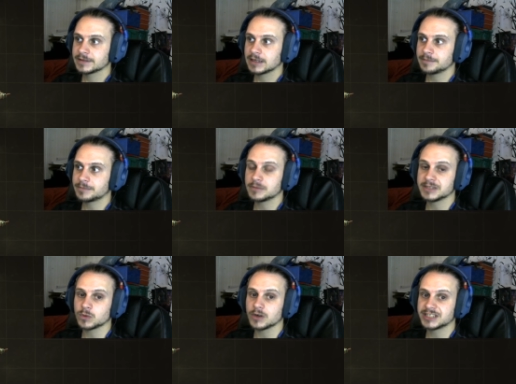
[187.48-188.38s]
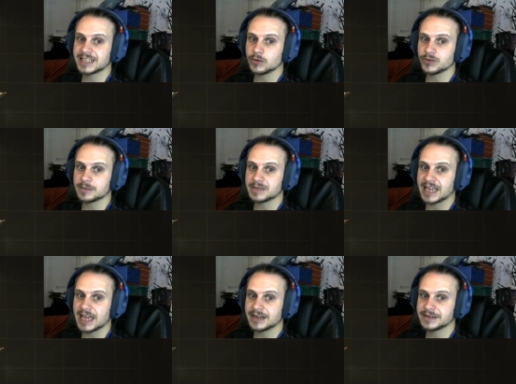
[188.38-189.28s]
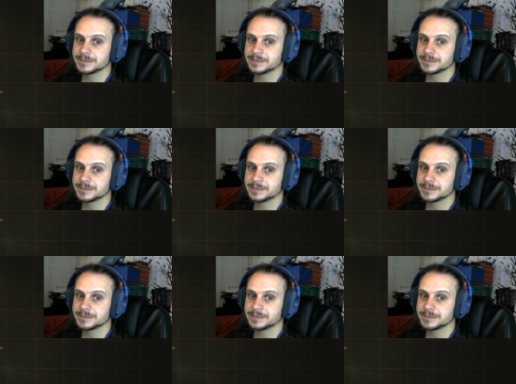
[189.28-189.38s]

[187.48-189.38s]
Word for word: I promise won't kill them again.